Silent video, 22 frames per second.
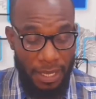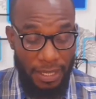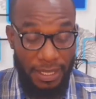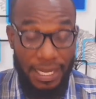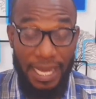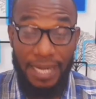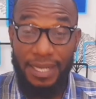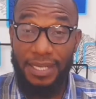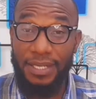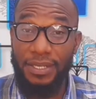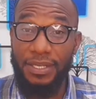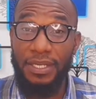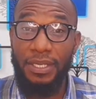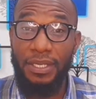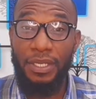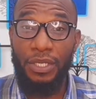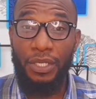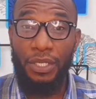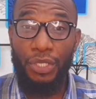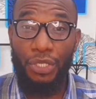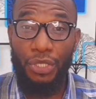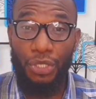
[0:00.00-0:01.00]
that is
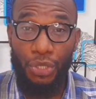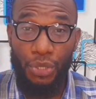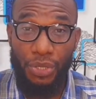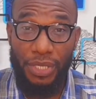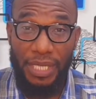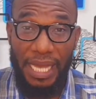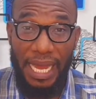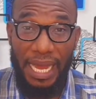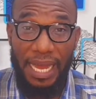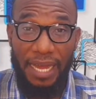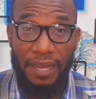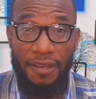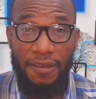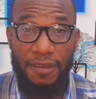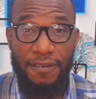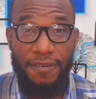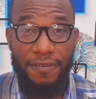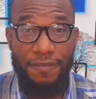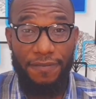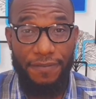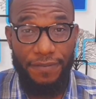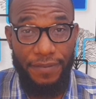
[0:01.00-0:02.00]
user
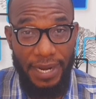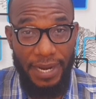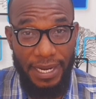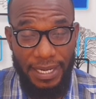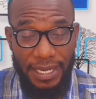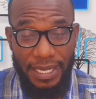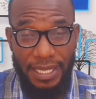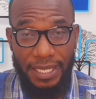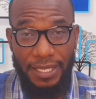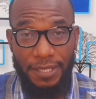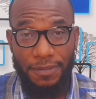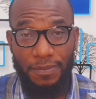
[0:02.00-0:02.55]
friendly,